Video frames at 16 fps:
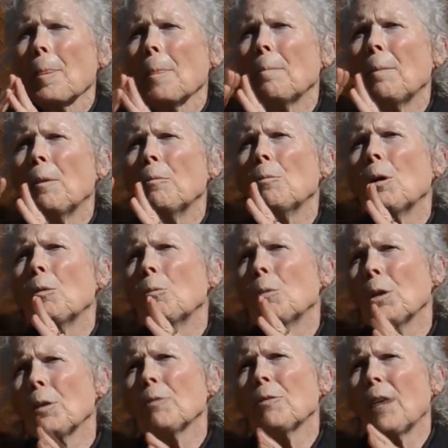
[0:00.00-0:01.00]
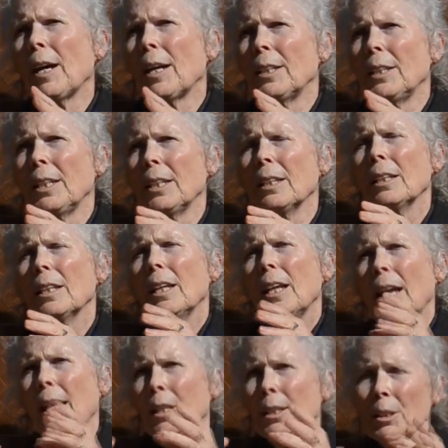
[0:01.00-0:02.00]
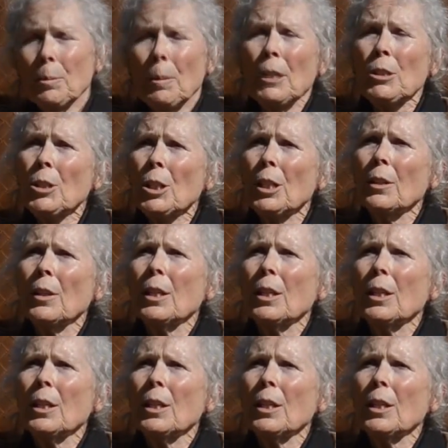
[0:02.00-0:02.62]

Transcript: But what we're finding, and especially